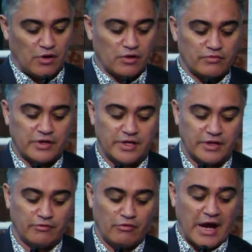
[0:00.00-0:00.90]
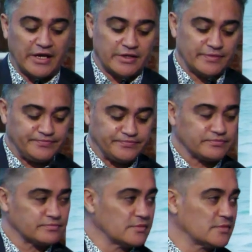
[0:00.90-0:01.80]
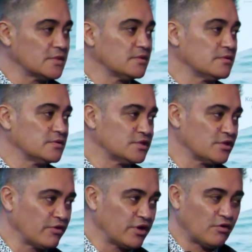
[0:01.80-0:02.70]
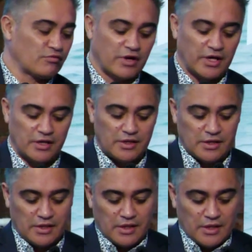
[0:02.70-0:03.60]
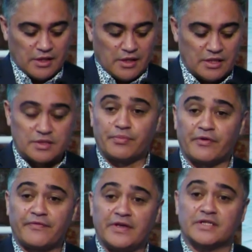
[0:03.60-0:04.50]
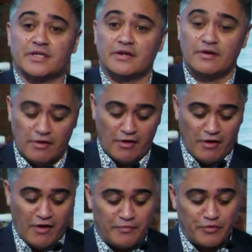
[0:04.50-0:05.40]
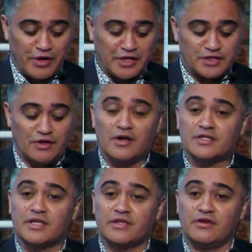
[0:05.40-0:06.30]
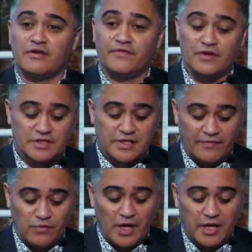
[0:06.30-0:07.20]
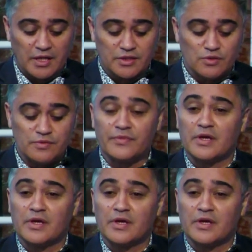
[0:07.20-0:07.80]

Conrad is a professor of marine science at the University of Waikato.